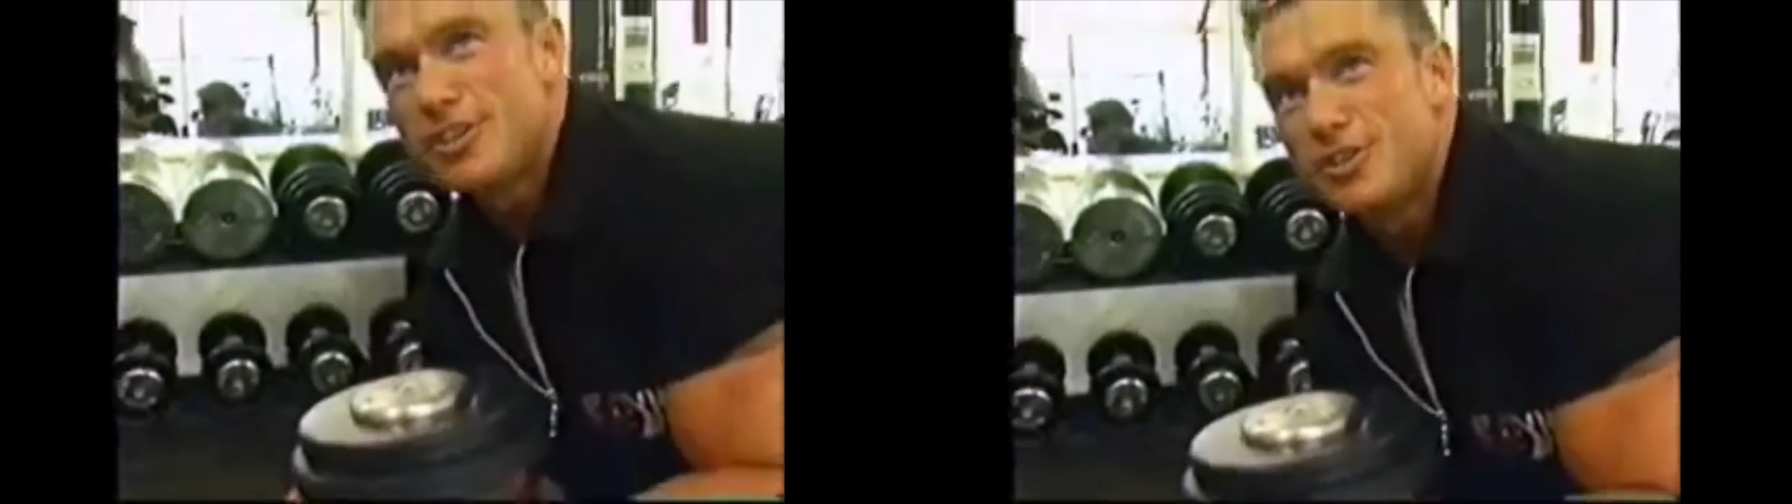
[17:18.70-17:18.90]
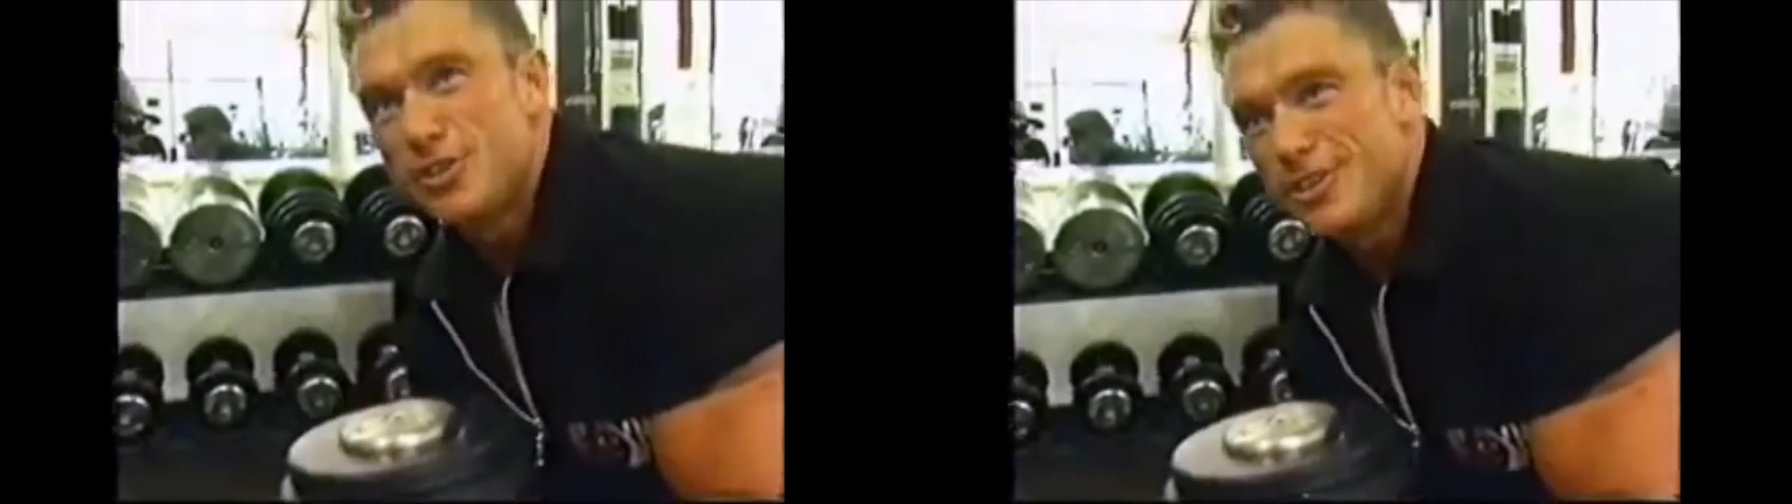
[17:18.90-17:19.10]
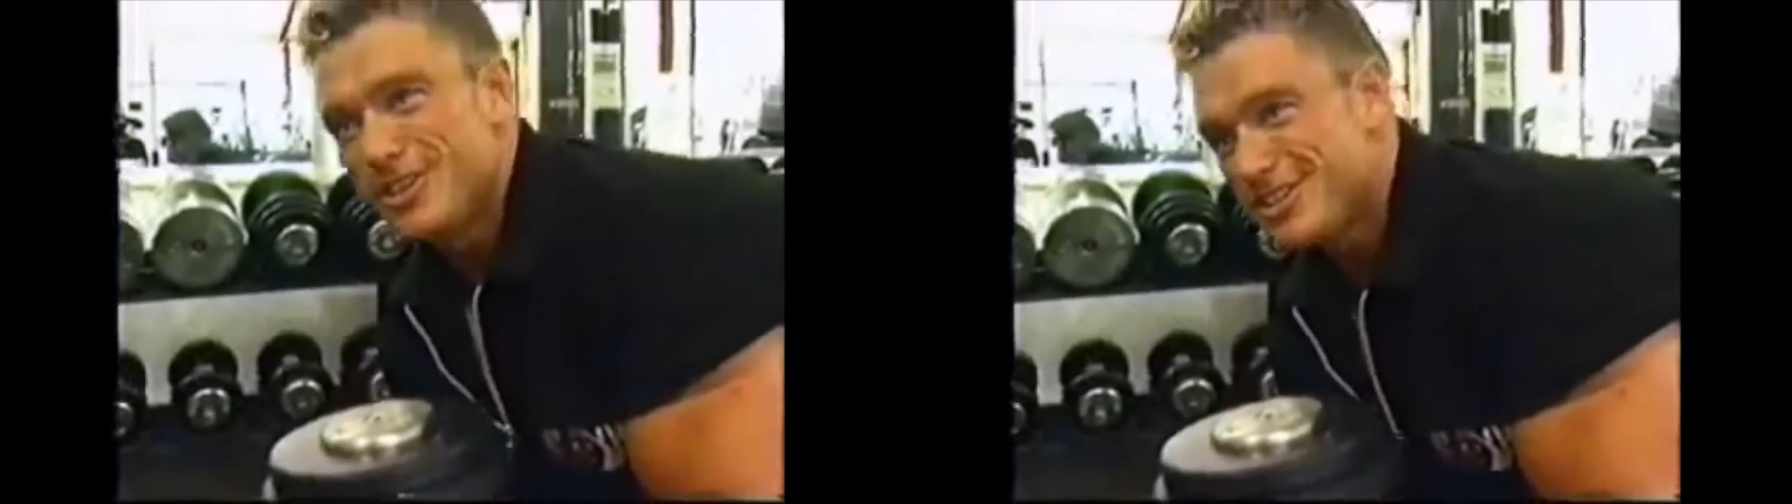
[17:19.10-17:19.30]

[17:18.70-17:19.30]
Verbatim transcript: need to do